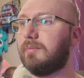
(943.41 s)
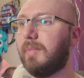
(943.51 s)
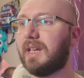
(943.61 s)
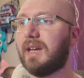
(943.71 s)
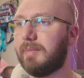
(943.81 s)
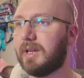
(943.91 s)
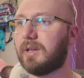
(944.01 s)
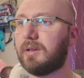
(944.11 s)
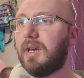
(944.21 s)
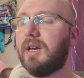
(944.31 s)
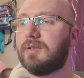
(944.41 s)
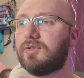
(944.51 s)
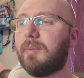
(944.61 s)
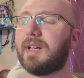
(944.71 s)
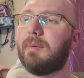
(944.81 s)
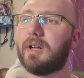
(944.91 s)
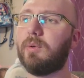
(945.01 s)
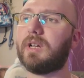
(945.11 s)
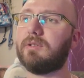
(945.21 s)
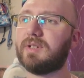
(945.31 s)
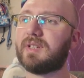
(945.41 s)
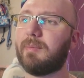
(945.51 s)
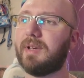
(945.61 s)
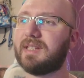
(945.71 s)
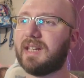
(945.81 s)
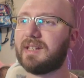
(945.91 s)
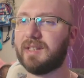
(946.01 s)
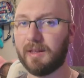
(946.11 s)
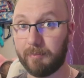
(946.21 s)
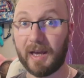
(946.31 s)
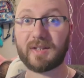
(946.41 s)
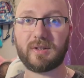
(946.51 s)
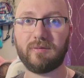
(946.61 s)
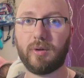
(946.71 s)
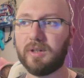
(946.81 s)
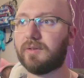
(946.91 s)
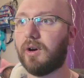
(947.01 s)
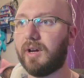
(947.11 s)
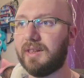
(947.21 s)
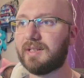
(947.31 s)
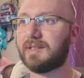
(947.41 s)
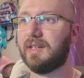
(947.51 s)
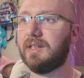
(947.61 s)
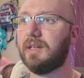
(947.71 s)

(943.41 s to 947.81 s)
Make it a bit, try and make it a bit quicker and snappier to get to the best of what you've got in the scene.